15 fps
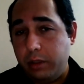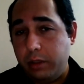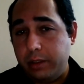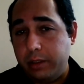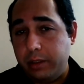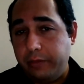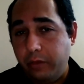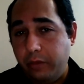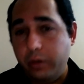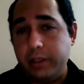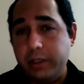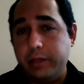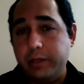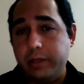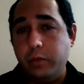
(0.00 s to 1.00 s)
the
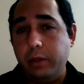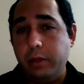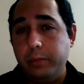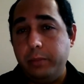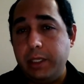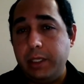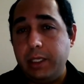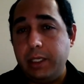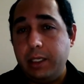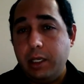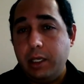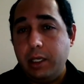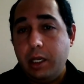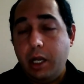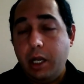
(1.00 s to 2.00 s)
focus will be
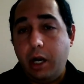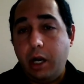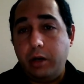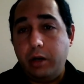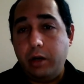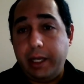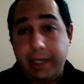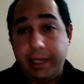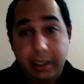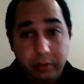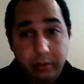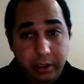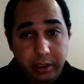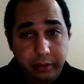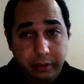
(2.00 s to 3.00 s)
on
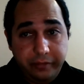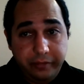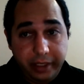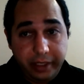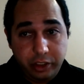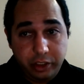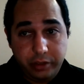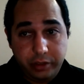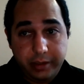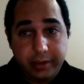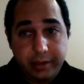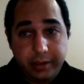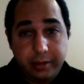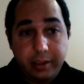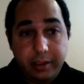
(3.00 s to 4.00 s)
accounting
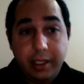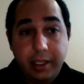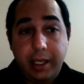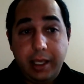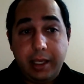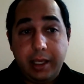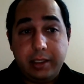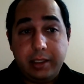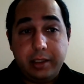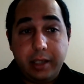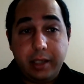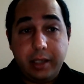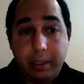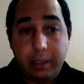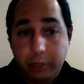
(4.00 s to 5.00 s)
functions and their
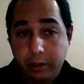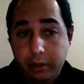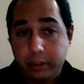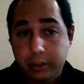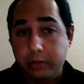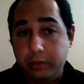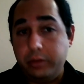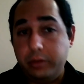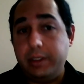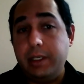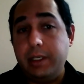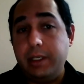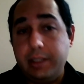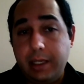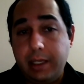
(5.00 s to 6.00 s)
ability to
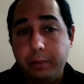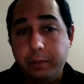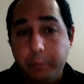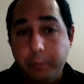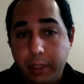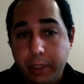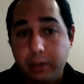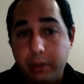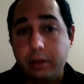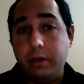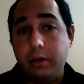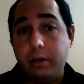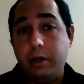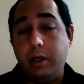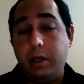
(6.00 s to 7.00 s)
see the bigger
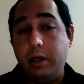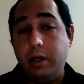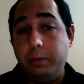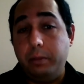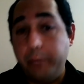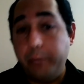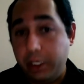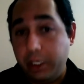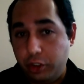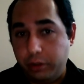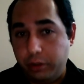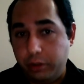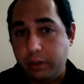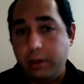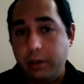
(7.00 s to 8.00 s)

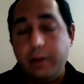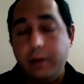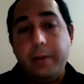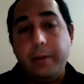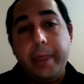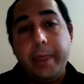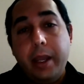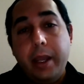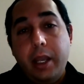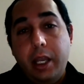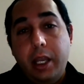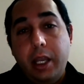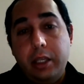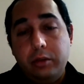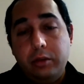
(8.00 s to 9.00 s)
picture.
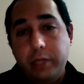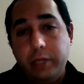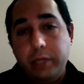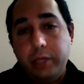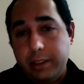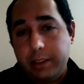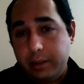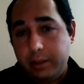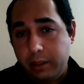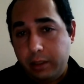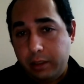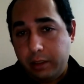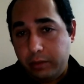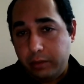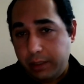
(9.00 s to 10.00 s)
In today's
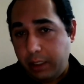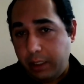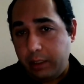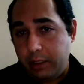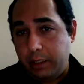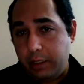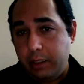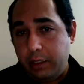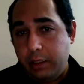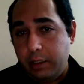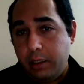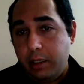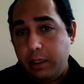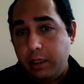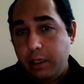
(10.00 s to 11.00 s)
society,
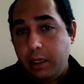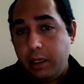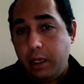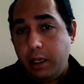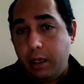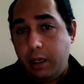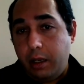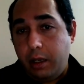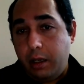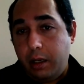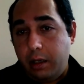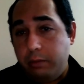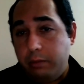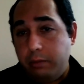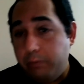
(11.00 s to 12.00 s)

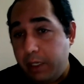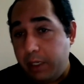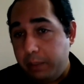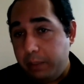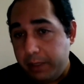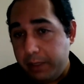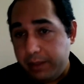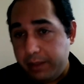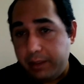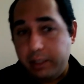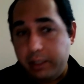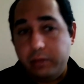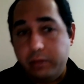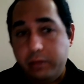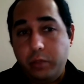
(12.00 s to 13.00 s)
many
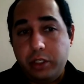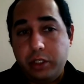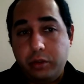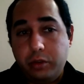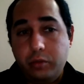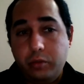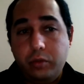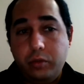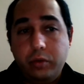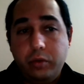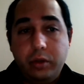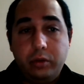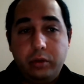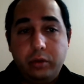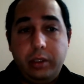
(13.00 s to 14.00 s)
businesses wish to
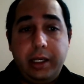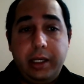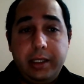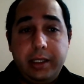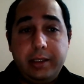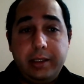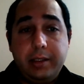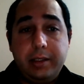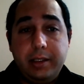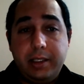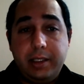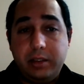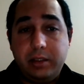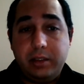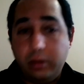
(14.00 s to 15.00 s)
utilize the
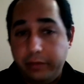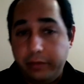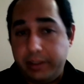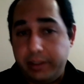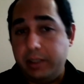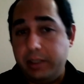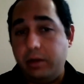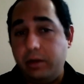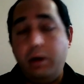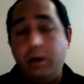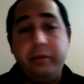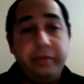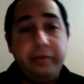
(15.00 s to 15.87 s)
services of